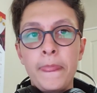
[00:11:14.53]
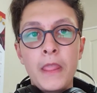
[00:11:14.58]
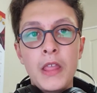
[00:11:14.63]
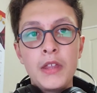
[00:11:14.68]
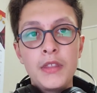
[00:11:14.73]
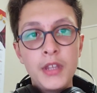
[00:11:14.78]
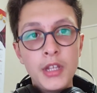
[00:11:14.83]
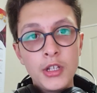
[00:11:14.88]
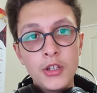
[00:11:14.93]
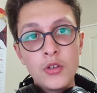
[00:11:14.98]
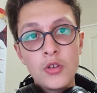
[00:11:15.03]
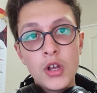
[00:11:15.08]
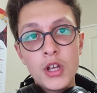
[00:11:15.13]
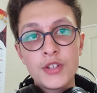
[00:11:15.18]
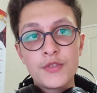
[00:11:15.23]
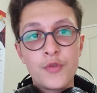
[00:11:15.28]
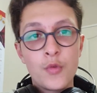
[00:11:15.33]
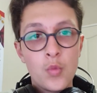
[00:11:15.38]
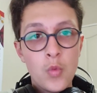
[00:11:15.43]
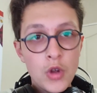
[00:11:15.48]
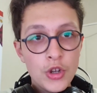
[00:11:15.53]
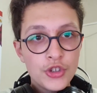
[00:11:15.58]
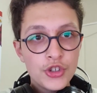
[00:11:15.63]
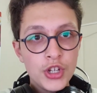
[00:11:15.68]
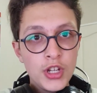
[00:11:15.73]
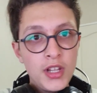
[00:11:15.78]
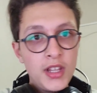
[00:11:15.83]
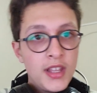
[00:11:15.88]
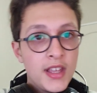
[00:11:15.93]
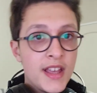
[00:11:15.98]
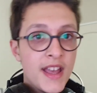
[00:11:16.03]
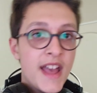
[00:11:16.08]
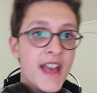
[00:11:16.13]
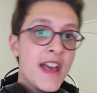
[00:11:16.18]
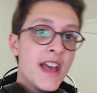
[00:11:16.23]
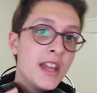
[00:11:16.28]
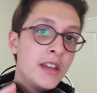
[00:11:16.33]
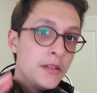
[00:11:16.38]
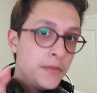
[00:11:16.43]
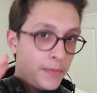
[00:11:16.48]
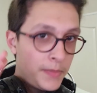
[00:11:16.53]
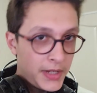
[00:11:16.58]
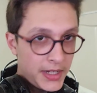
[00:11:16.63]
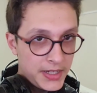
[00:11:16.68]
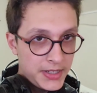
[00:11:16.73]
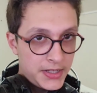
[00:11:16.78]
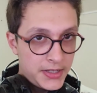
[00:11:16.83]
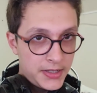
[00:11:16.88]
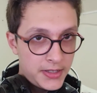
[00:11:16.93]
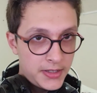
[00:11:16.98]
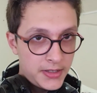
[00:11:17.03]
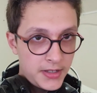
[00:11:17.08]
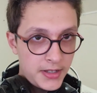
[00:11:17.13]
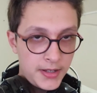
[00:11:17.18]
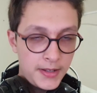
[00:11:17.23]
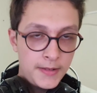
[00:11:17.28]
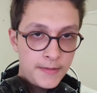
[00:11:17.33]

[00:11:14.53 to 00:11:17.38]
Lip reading: Thank you guys for watching, and peace.